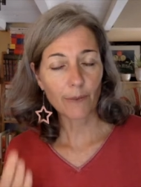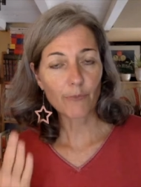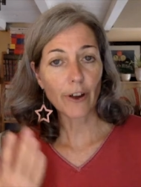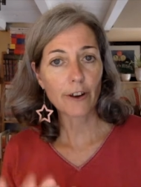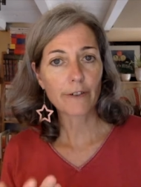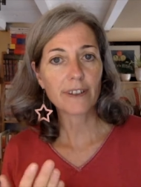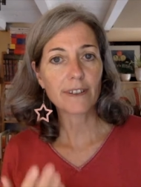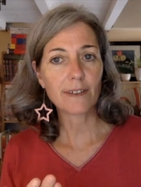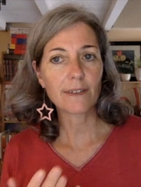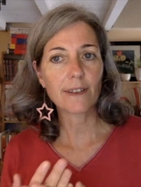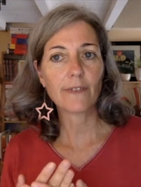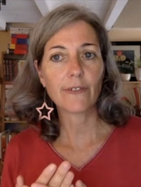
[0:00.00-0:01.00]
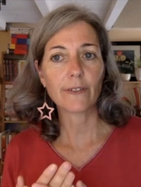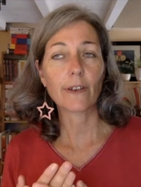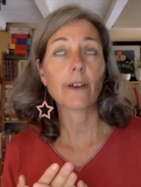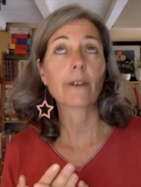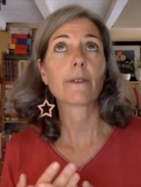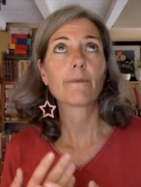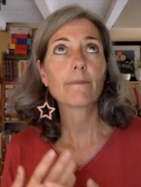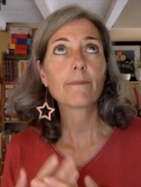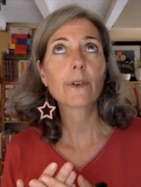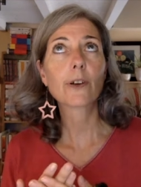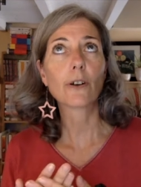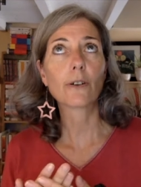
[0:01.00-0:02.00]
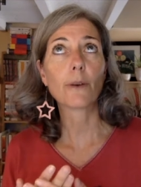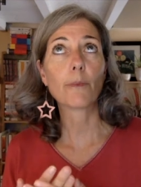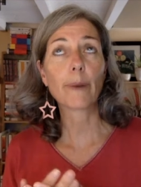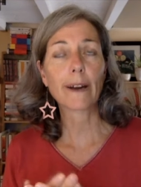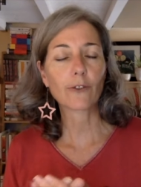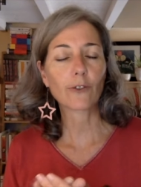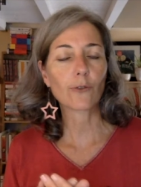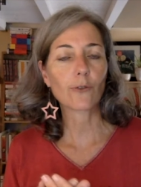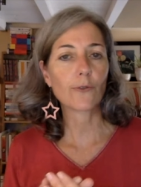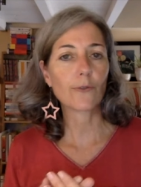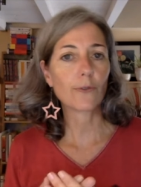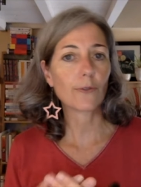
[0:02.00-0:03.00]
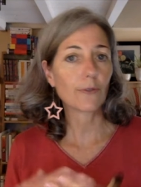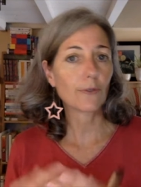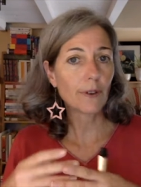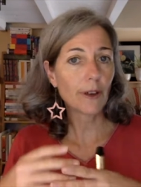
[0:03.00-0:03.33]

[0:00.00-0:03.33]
uh, priorities given uh, compared to